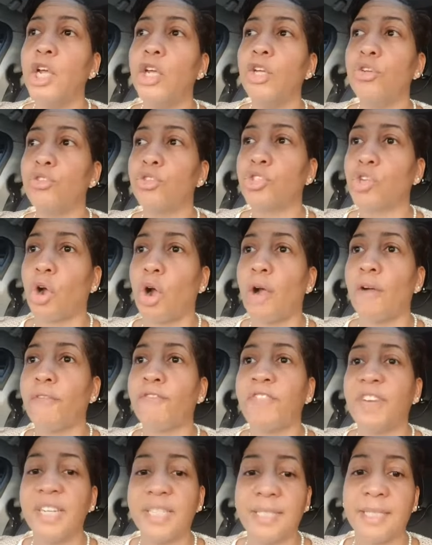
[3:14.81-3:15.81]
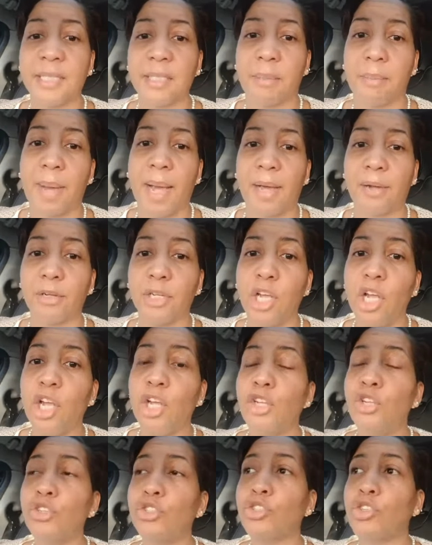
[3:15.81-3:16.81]
You start fussing about it.
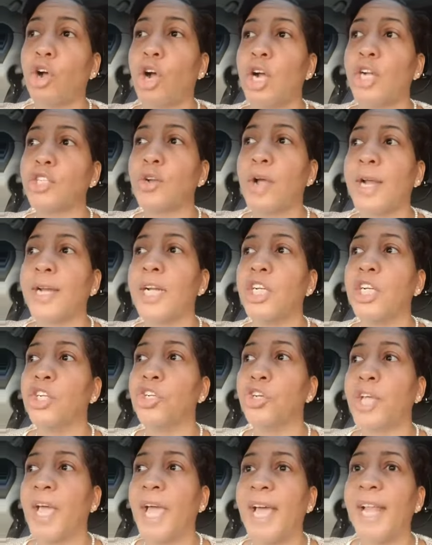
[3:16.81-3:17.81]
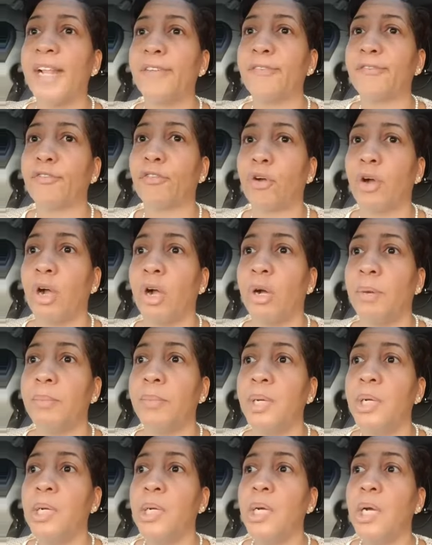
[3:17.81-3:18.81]
You start trying to look at it from
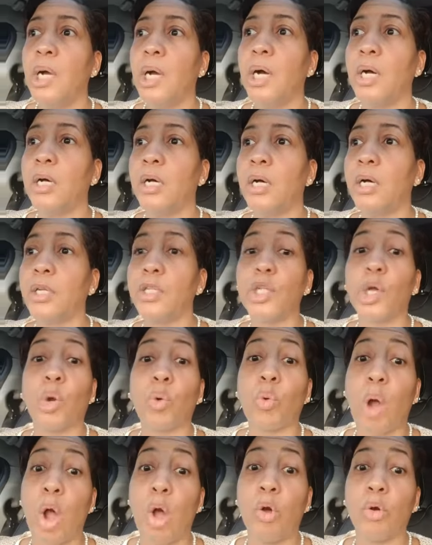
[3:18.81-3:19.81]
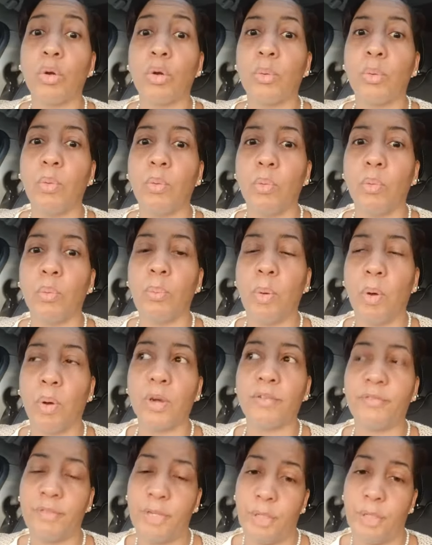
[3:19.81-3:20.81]
uh, the wrong
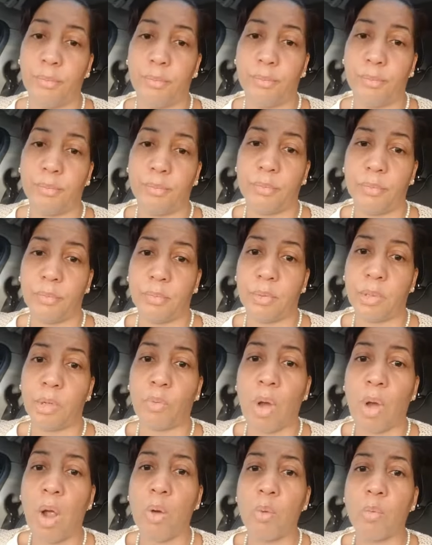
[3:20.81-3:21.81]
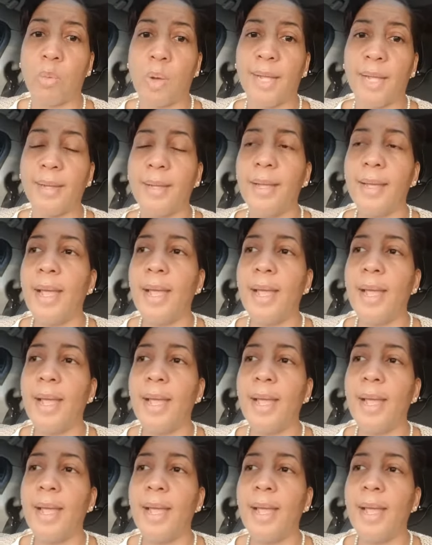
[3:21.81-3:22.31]
point of view, the wrong way.